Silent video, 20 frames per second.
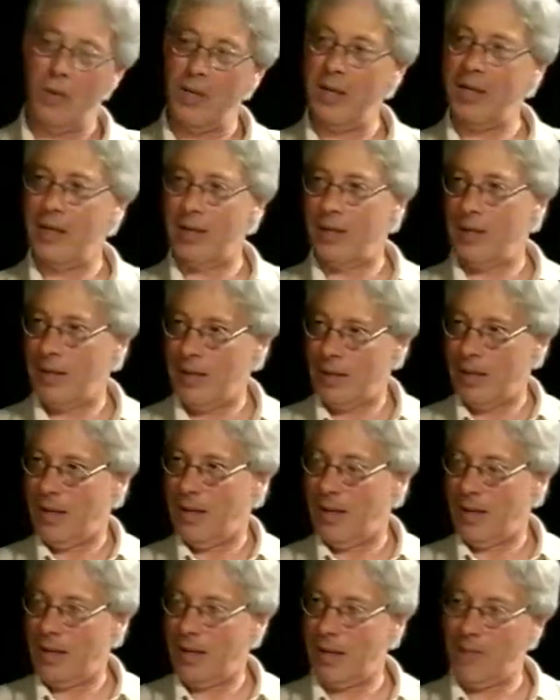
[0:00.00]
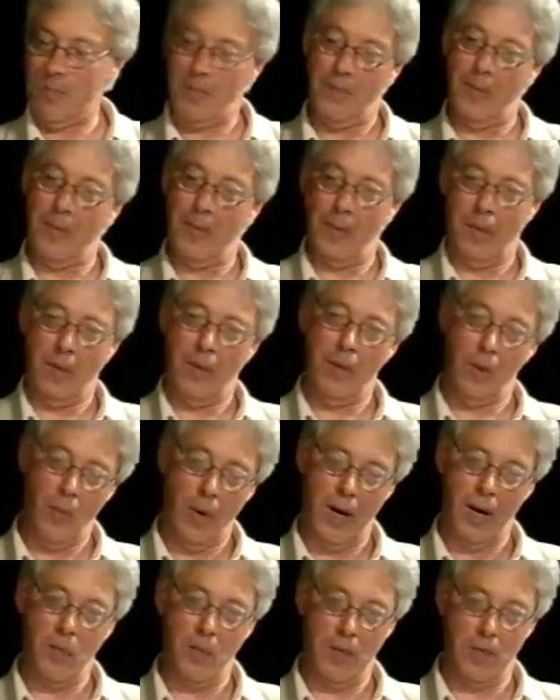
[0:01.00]
within
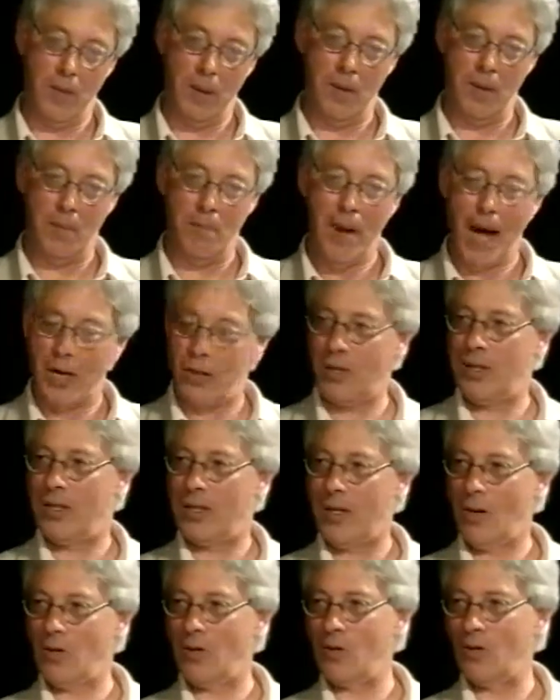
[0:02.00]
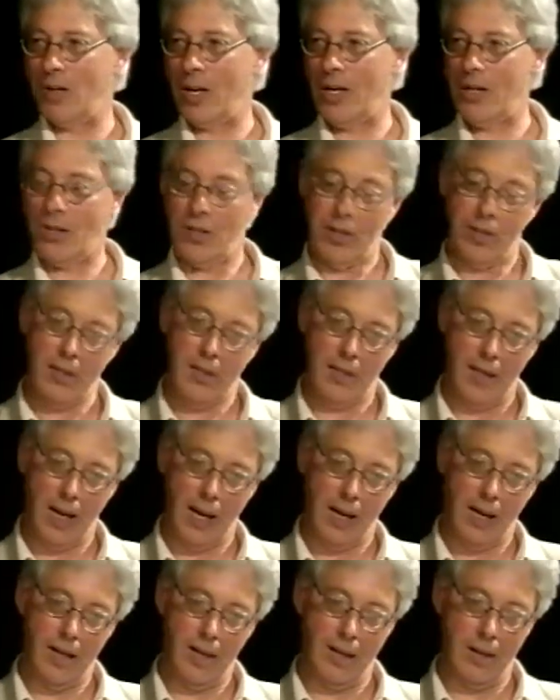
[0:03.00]
the way in which people imagine social
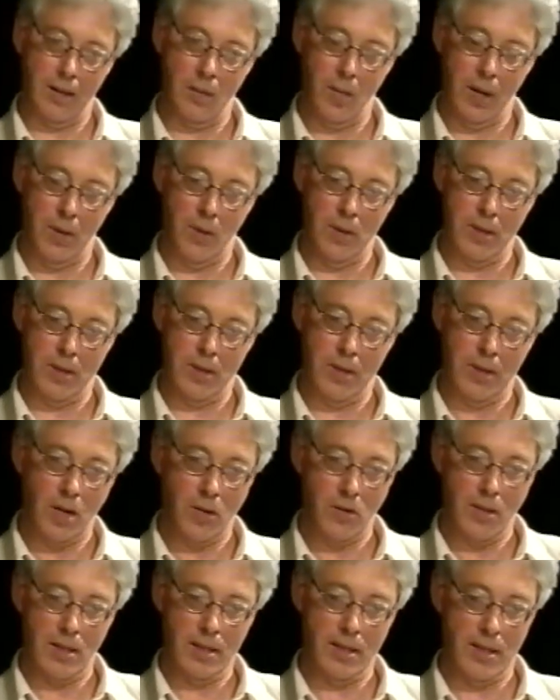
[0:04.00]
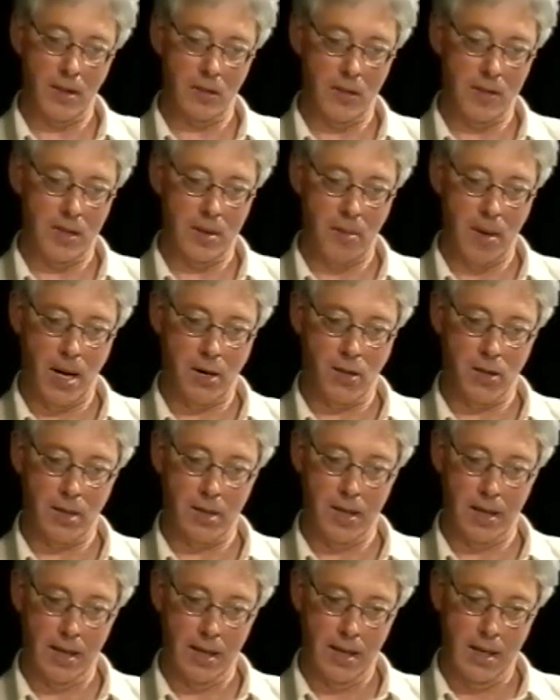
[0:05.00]
relations and the way in which the social itself is
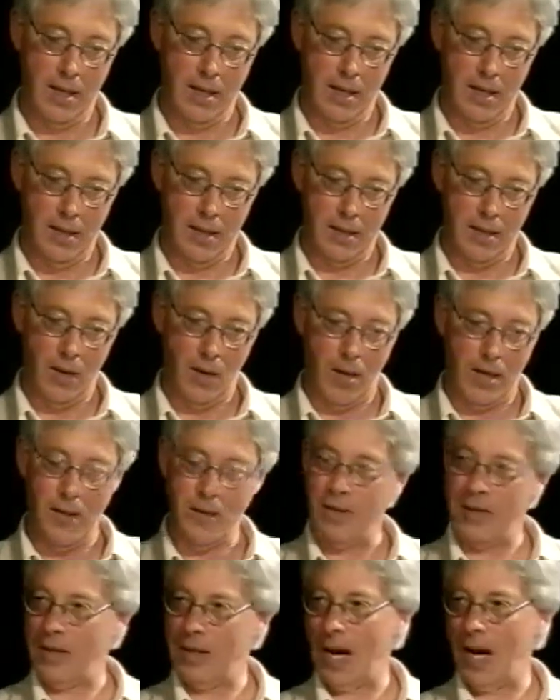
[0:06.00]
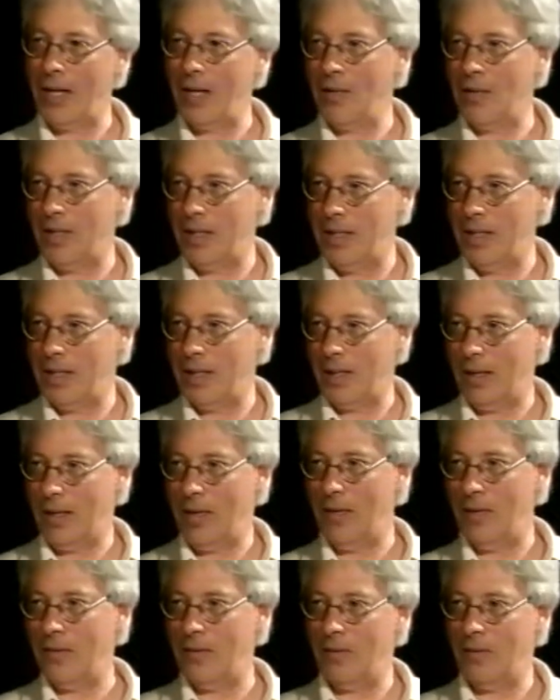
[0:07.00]
imagined. So I don't see a
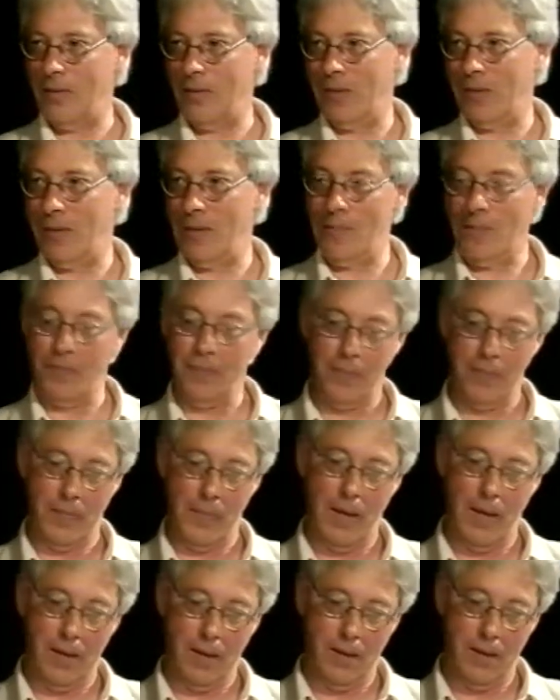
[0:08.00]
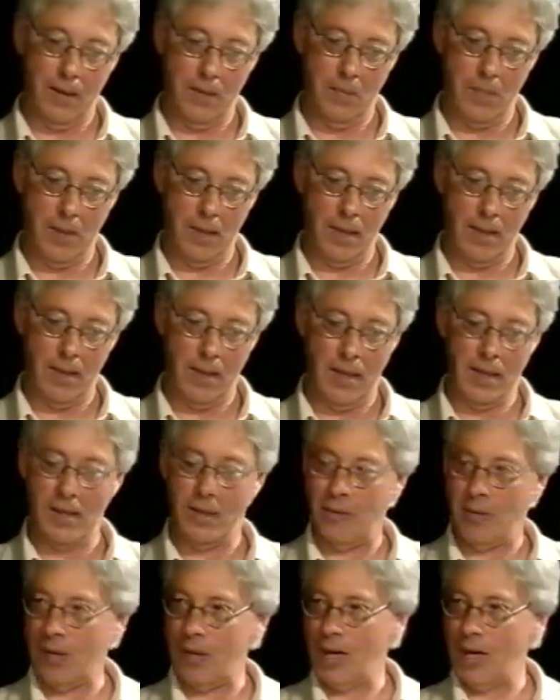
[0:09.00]
kind of a
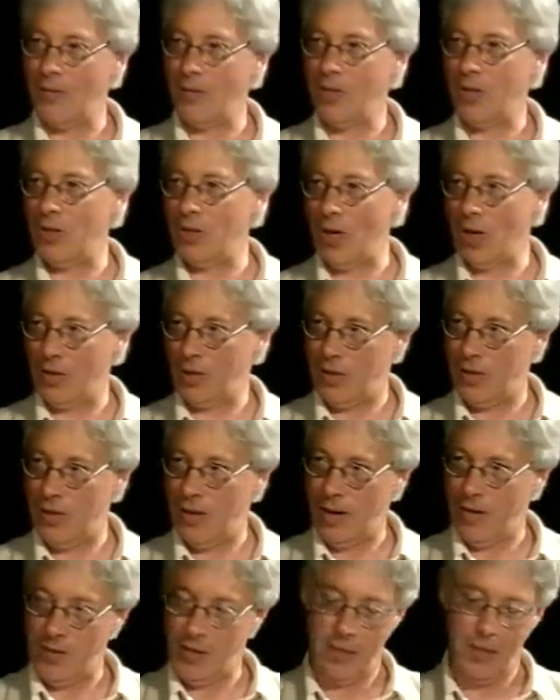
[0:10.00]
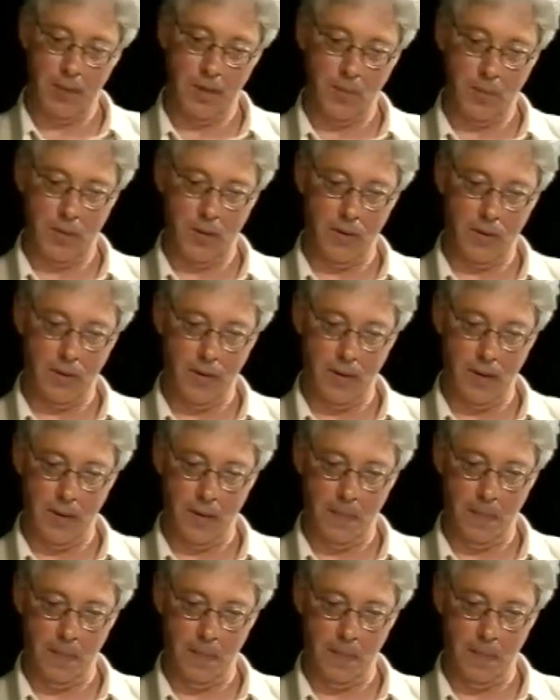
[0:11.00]
necessary kind of disjuncture there in terms of